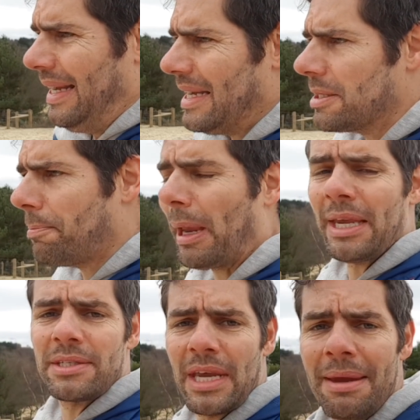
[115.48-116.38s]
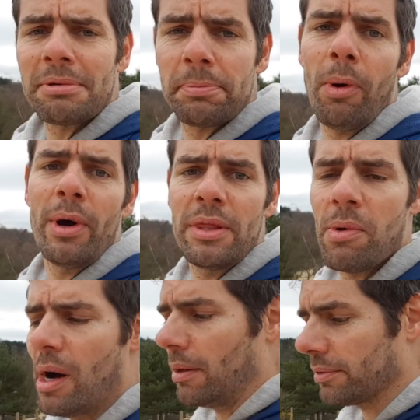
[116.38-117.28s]
it's the biggest team sport in the
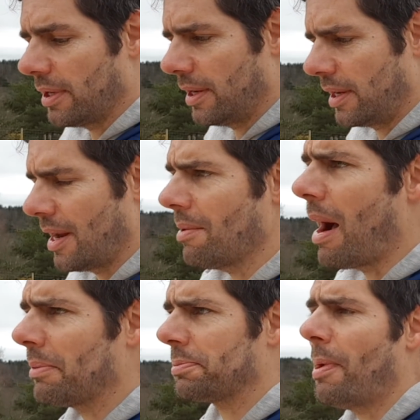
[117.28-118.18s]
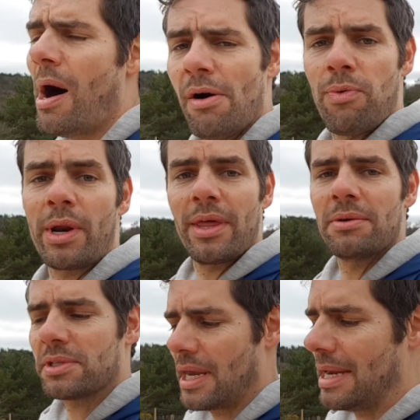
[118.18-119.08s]
world. You know, I was part of one of
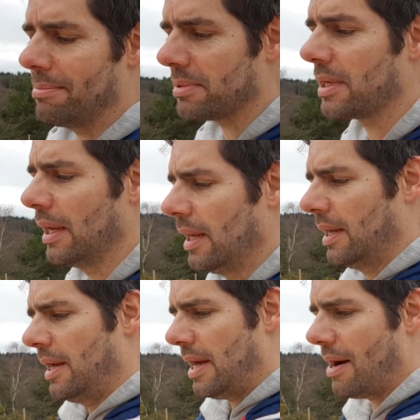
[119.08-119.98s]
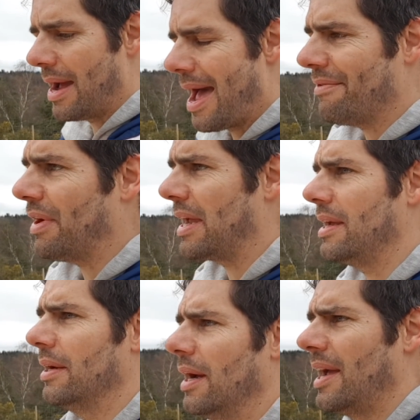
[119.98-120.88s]
those teams. I have
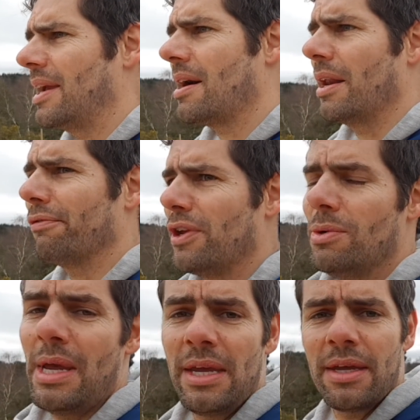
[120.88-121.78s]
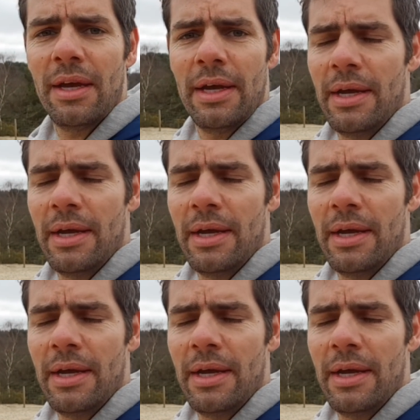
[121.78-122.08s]
a kind of unique